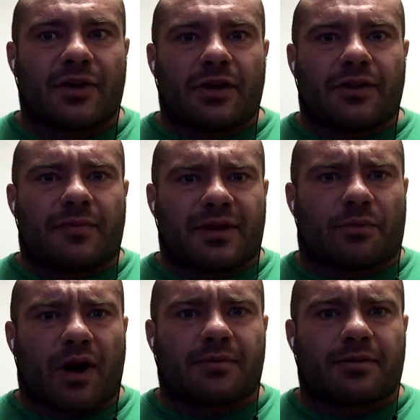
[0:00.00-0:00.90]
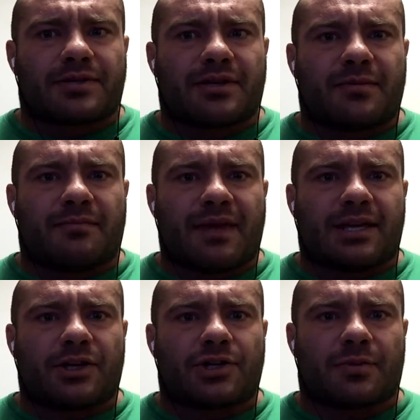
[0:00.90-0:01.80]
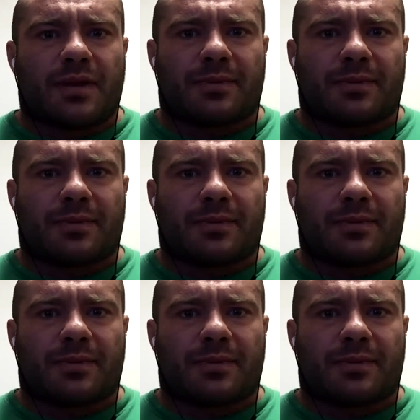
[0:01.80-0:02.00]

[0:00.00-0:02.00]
the big problem is going to be making sure people